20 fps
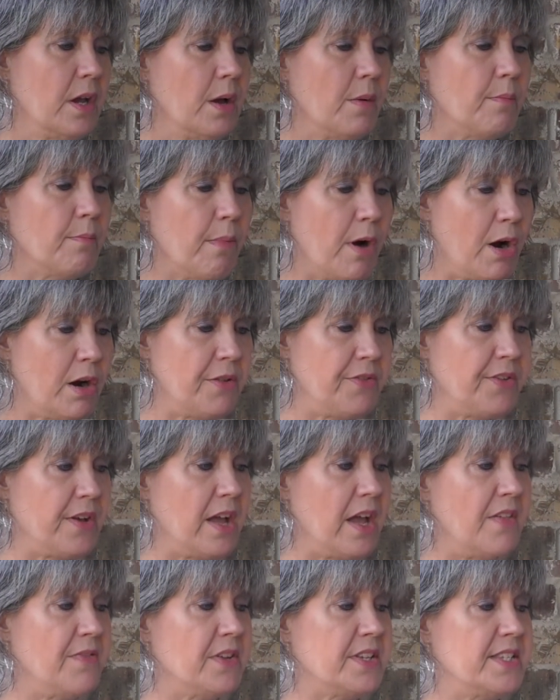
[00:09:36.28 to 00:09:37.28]

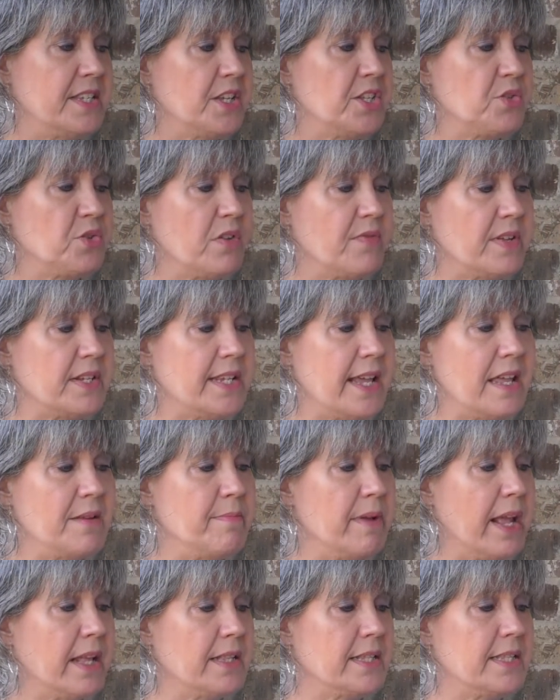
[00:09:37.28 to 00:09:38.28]
Martha, the sister of the dead
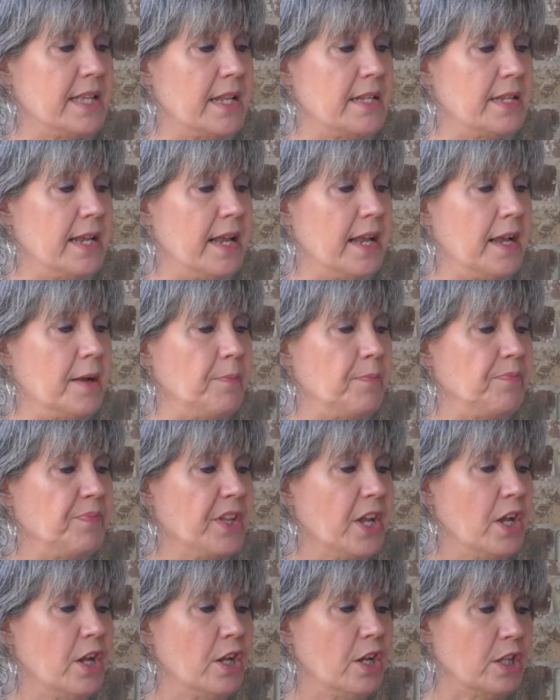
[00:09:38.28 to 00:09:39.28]
man, said to him,
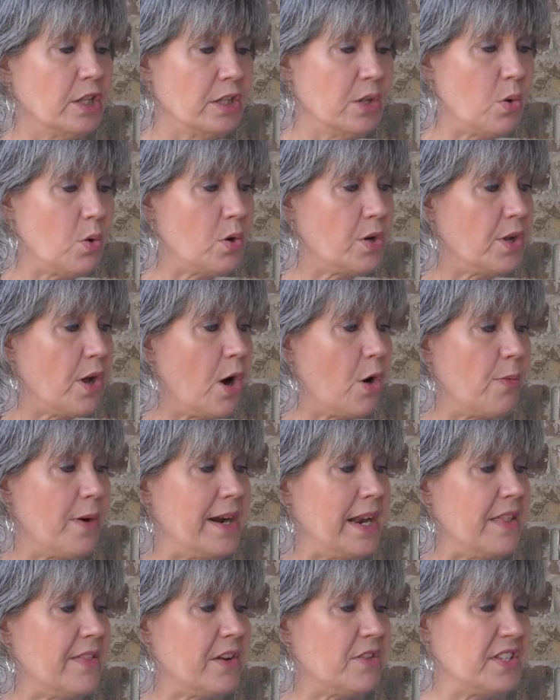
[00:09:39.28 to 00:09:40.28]
Lord,
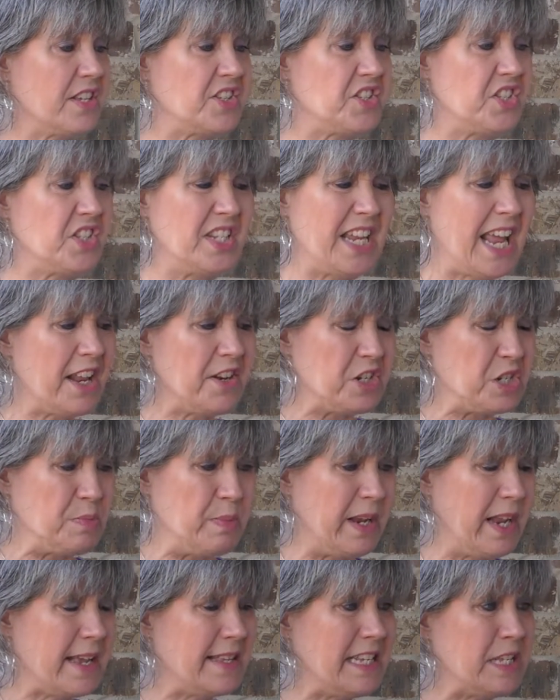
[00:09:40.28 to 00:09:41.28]
already there's a stench
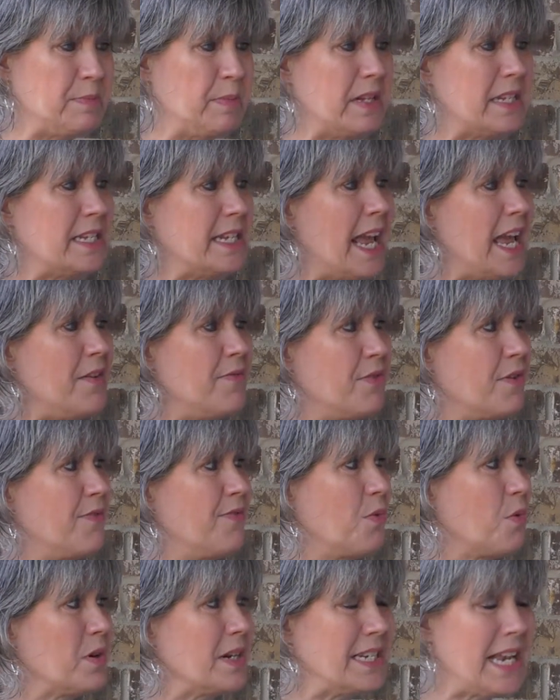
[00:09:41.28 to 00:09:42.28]
because he's been dead for
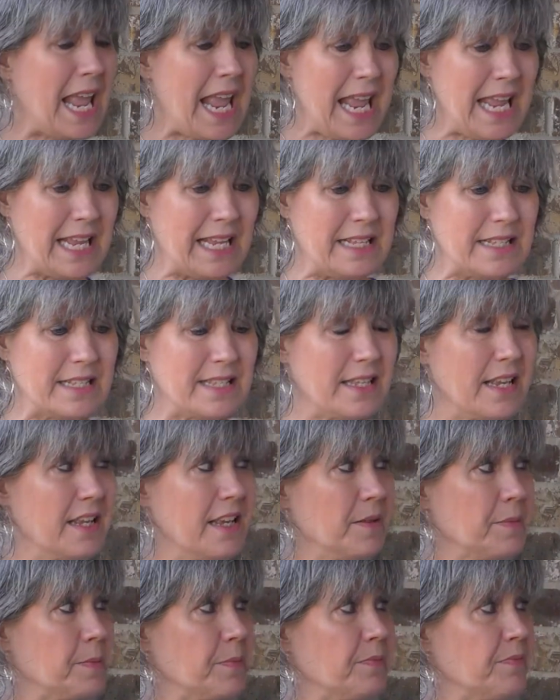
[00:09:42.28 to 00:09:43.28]
4 days.
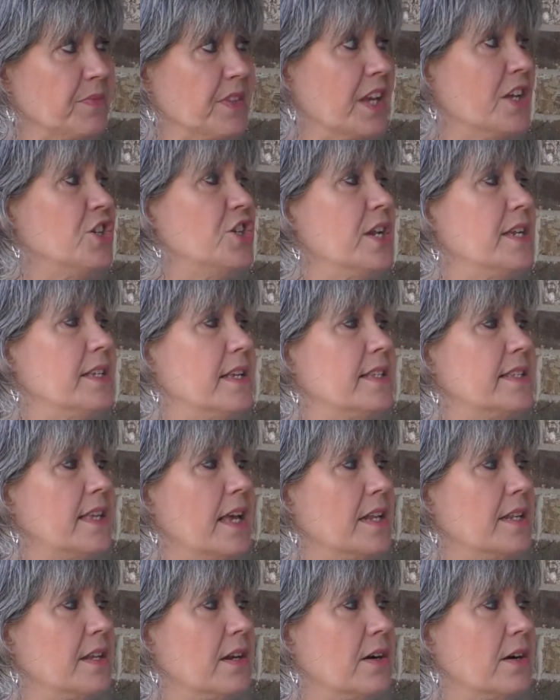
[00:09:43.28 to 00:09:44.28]
And Jesus
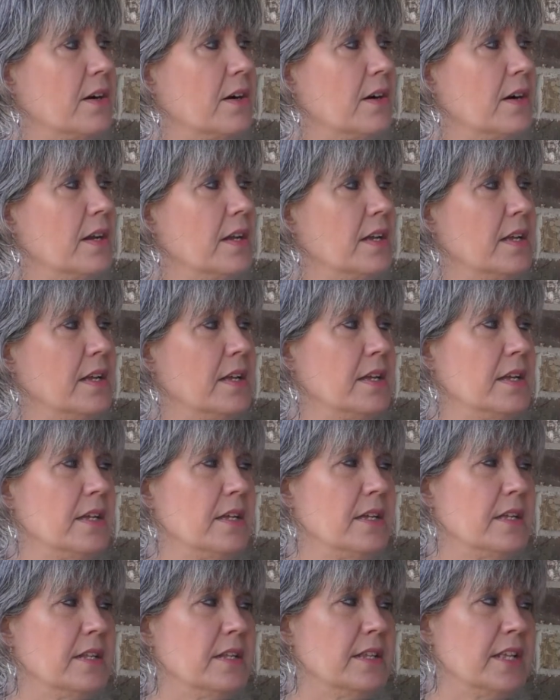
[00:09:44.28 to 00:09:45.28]
said to her,
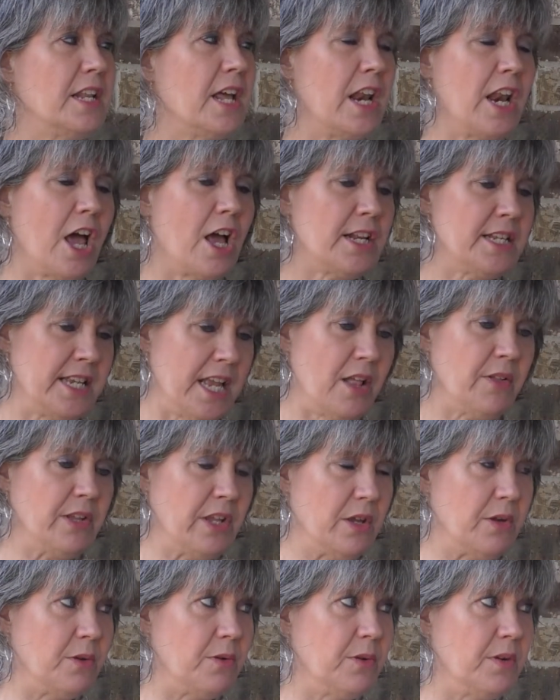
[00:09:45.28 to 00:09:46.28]
did I not tell
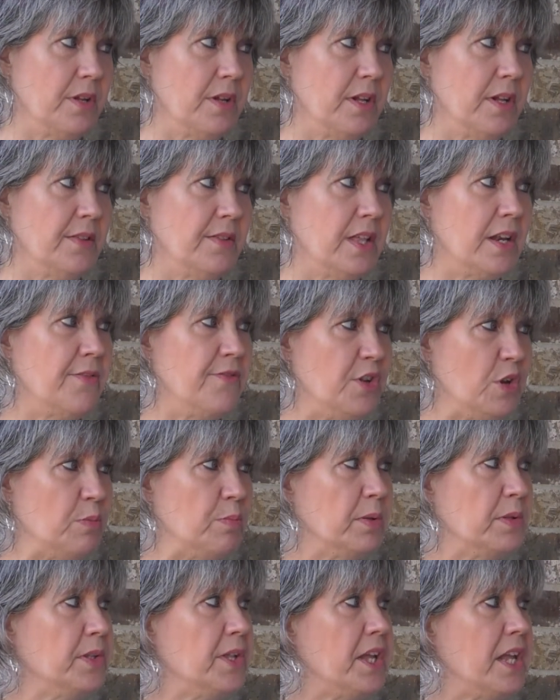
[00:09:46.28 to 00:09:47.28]
you that if you
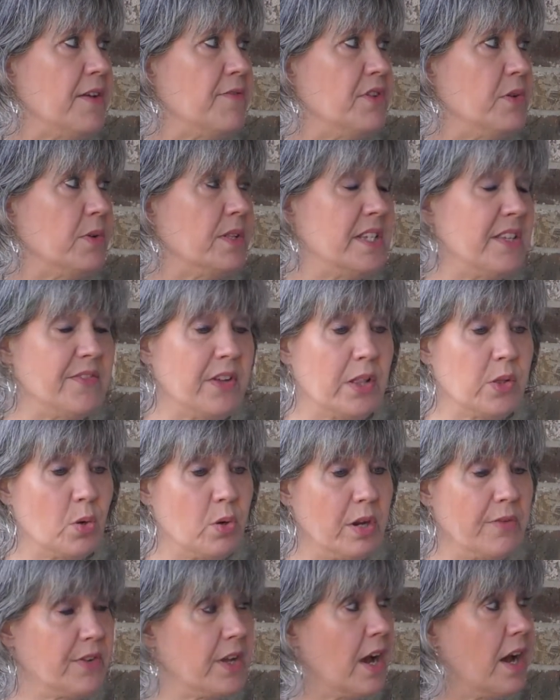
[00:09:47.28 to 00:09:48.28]
believed, you would see the
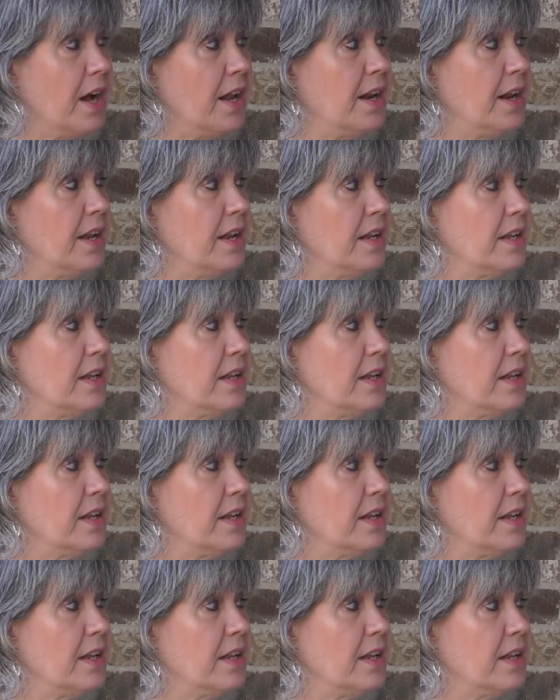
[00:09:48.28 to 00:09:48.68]
glory of God?